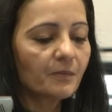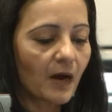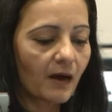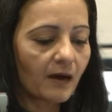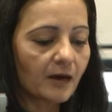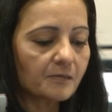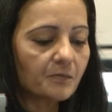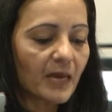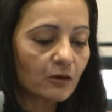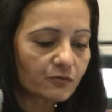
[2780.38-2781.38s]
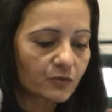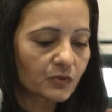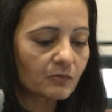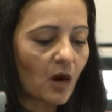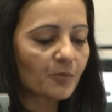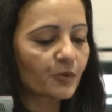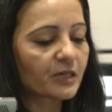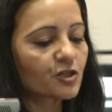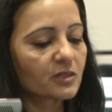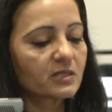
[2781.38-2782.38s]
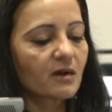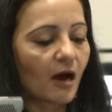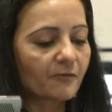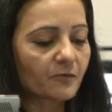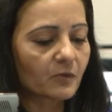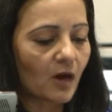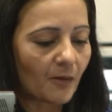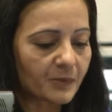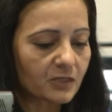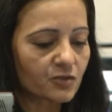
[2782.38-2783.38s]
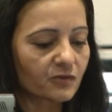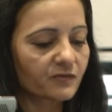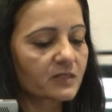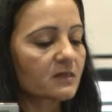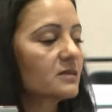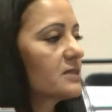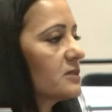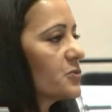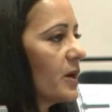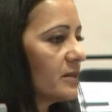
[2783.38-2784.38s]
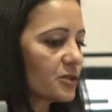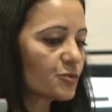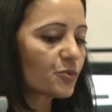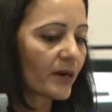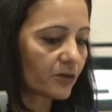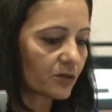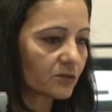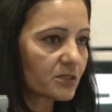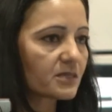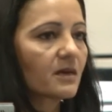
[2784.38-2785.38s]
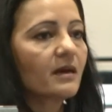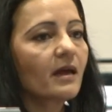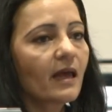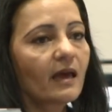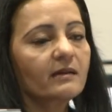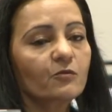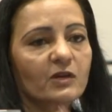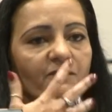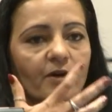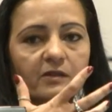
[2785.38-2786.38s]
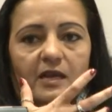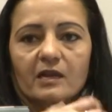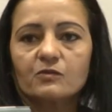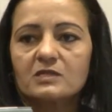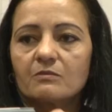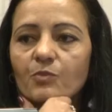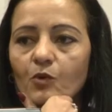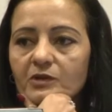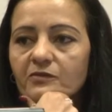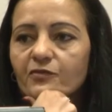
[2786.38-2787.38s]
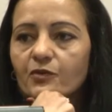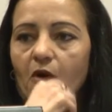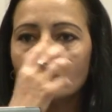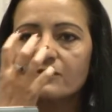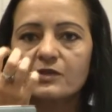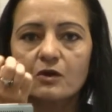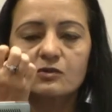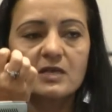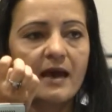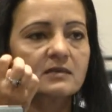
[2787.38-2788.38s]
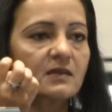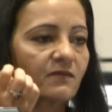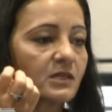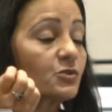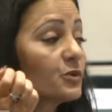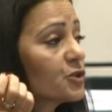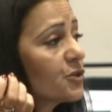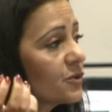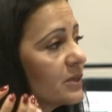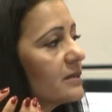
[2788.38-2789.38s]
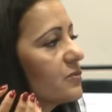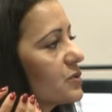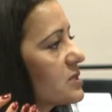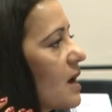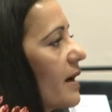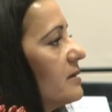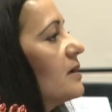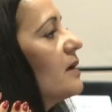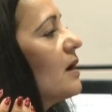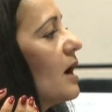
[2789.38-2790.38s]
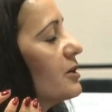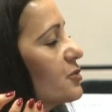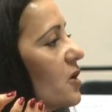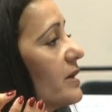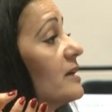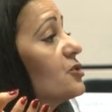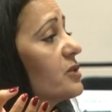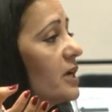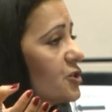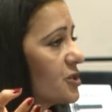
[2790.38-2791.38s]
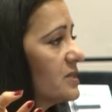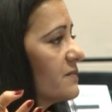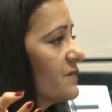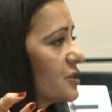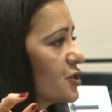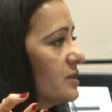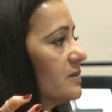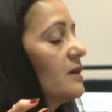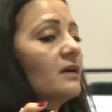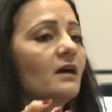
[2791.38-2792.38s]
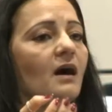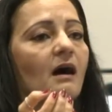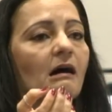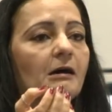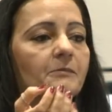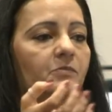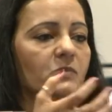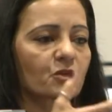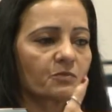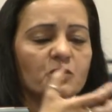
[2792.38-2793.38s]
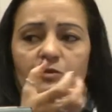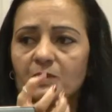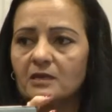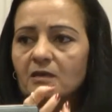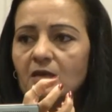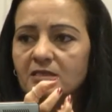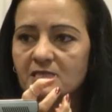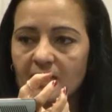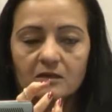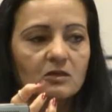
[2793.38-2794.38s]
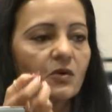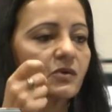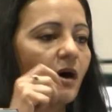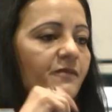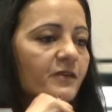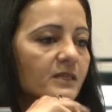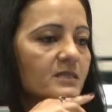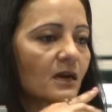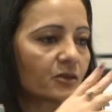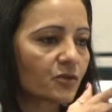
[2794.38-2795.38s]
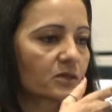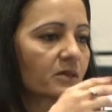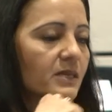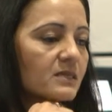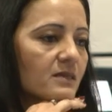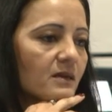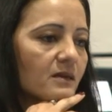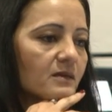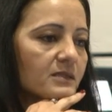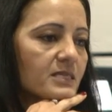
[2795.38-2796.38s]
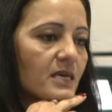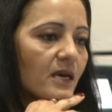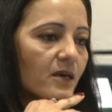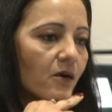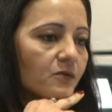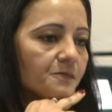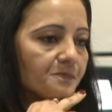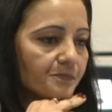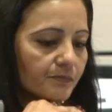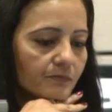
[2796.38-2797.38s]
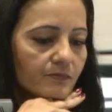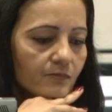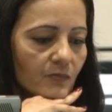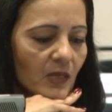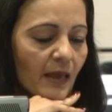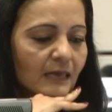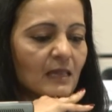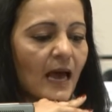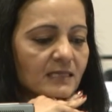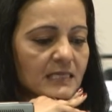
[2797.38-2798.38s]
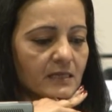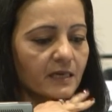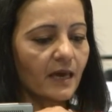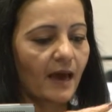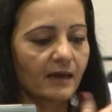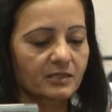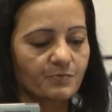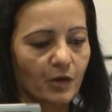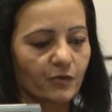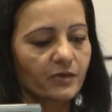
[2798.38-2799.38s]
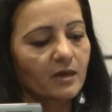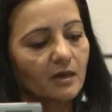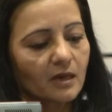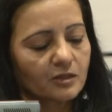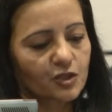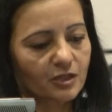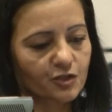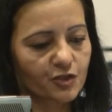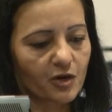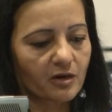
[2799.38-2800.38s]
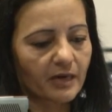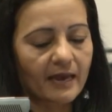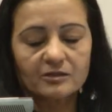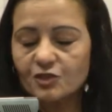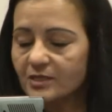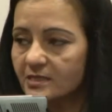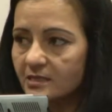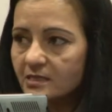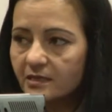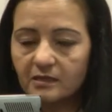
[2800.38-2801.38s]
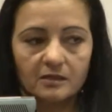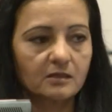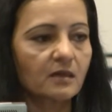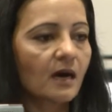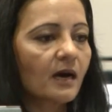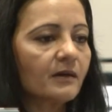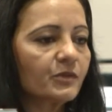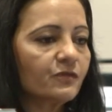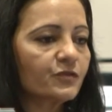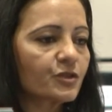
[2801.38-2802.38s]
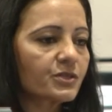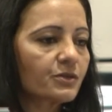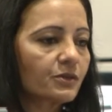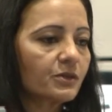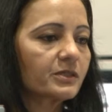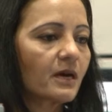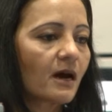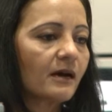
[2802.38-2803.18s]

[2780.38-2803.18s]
mailroom operations, copy services, as well as records. And we felt that it was important for all of those activities, which currently reside under our education division, to be a standalone office under the CAO. And lastly, as both Judge Jar and Justice Hill, you've just heard,